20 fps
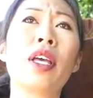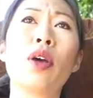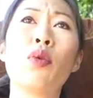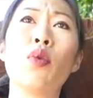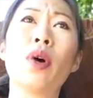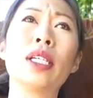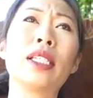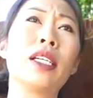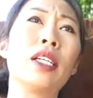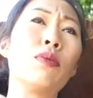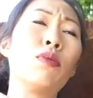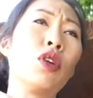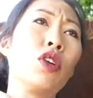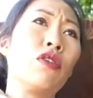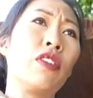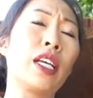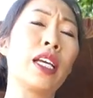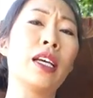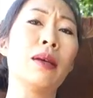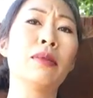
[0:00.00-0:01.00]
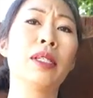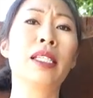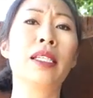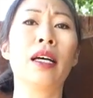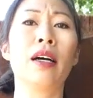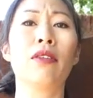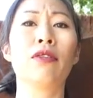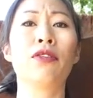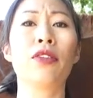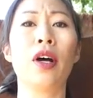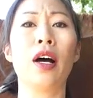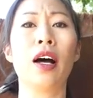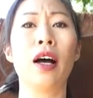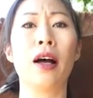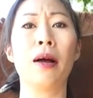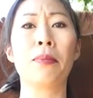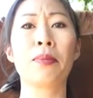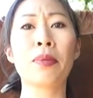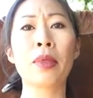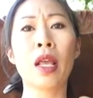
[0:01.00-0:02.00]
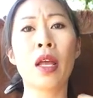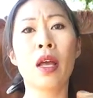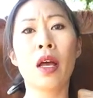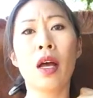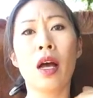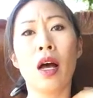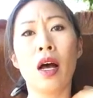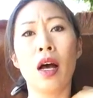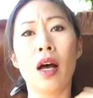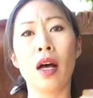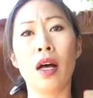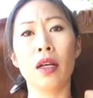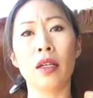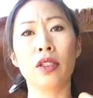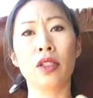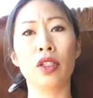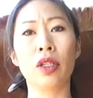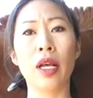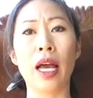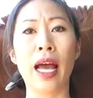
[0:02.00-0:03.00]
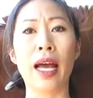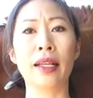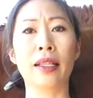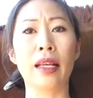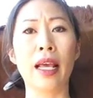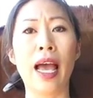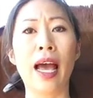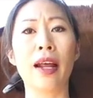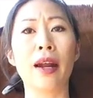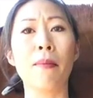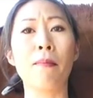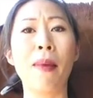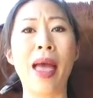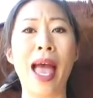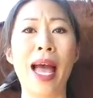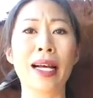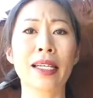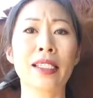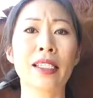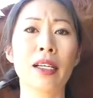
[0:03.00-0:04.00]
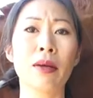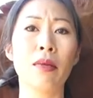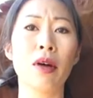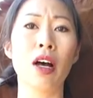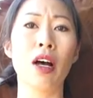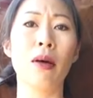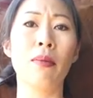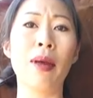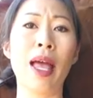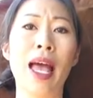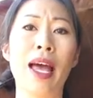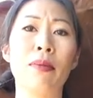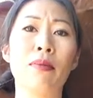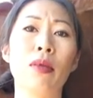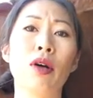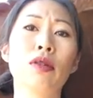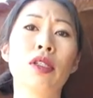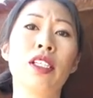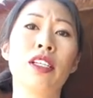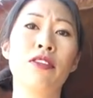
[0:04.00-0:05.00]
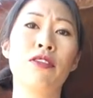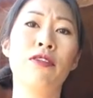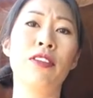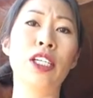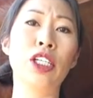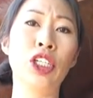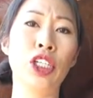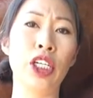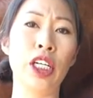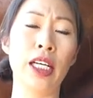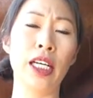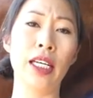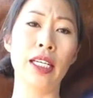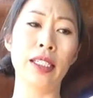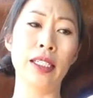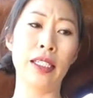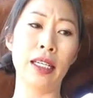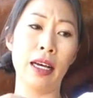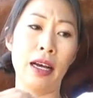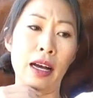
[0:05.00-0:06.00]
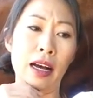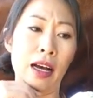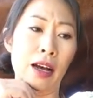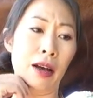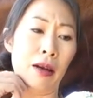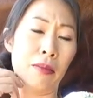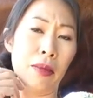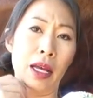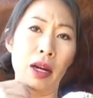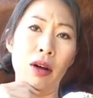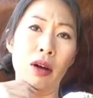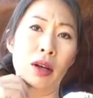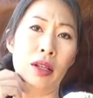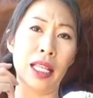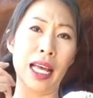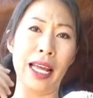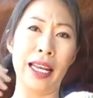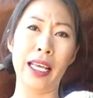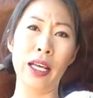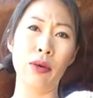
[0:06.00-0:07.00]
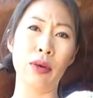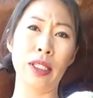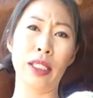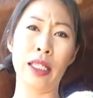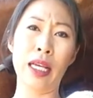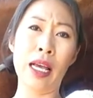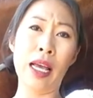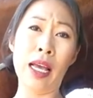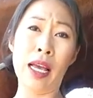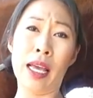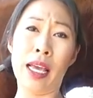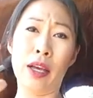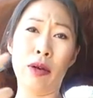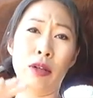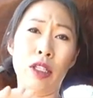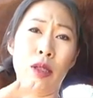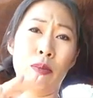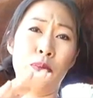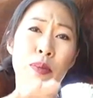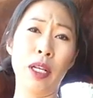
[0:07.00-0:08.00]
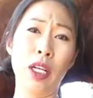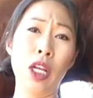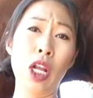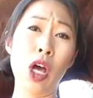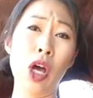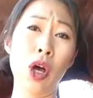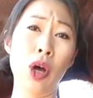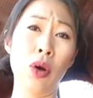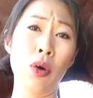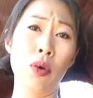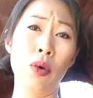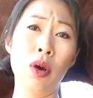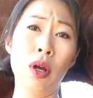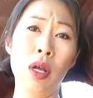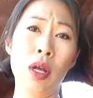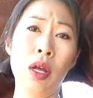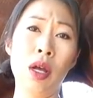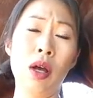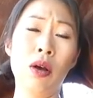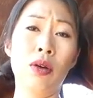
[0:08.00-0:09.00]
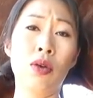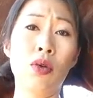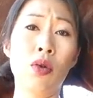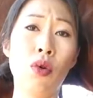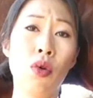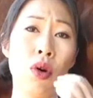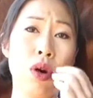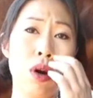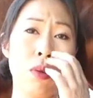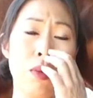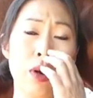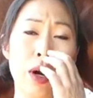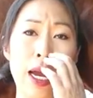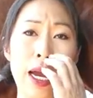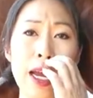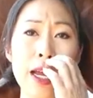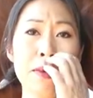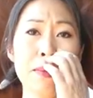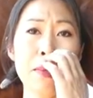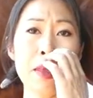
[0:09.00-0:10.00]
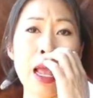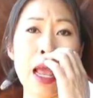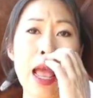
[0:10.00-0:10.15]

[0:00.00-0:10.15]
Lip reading: He wasn't moving himself at a maximum, at most efficient, and all that. He was below norm, right?